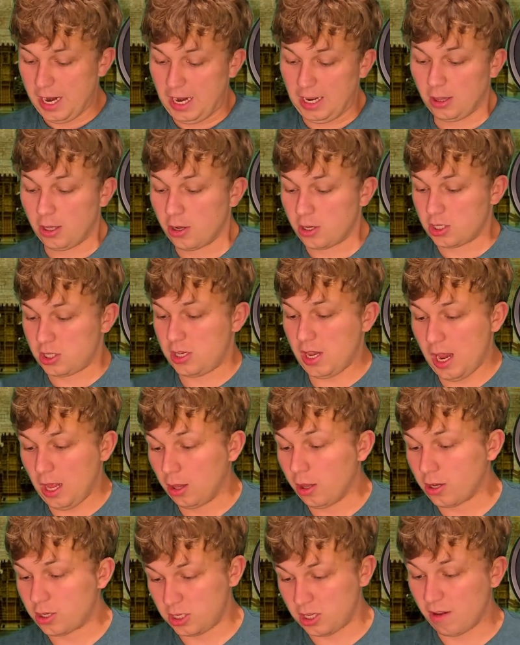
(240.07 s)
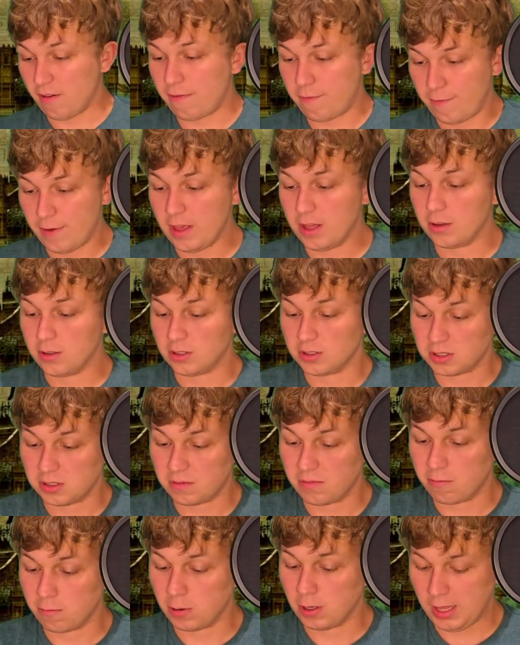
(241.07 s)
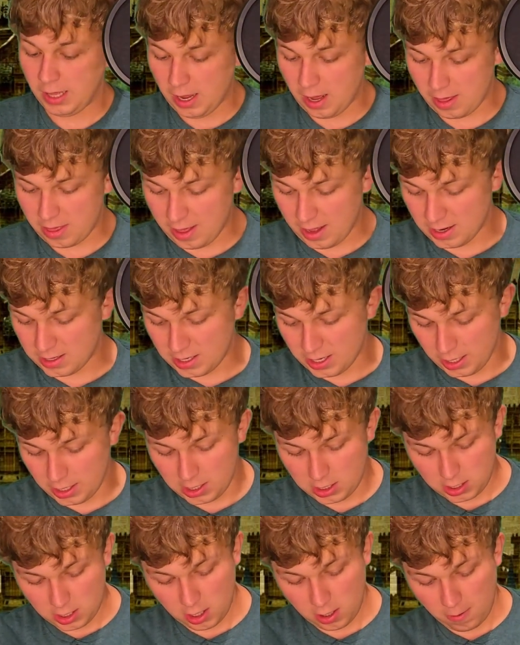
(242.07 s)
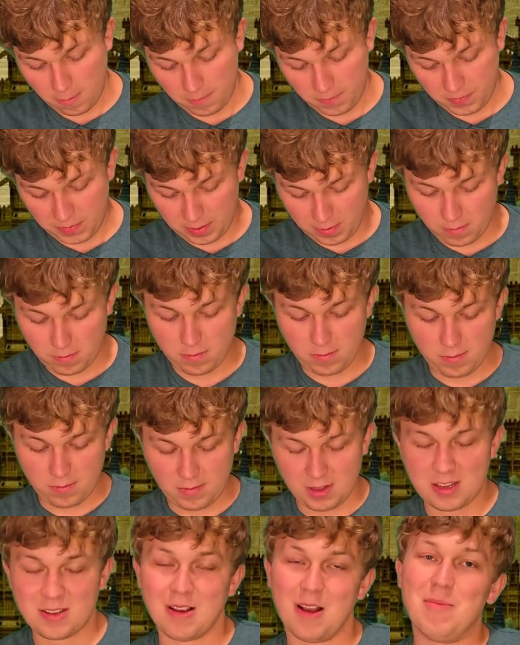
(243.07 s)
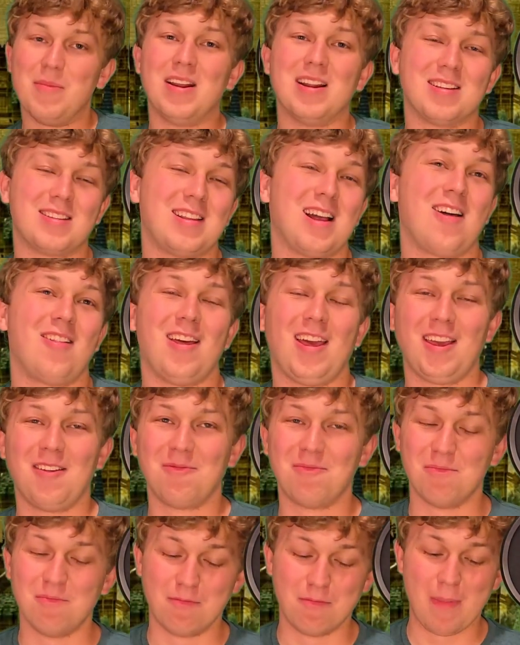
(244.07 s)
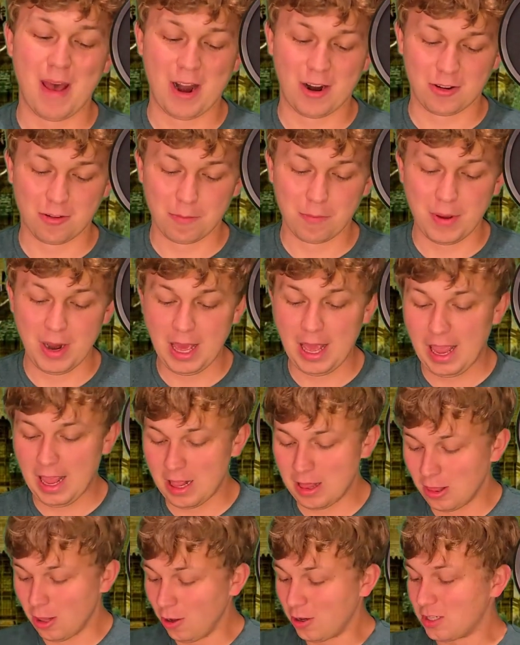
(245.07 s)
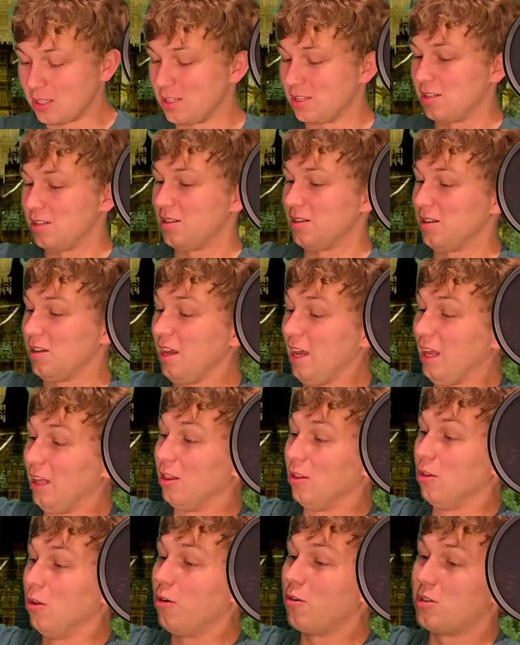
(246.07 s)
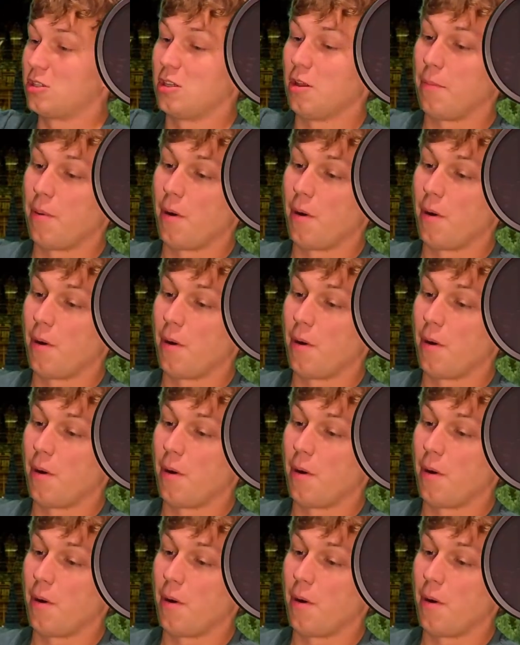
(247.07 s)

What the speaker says: it looks and feels really authentic. So I mean, it's not like metal, but it looks the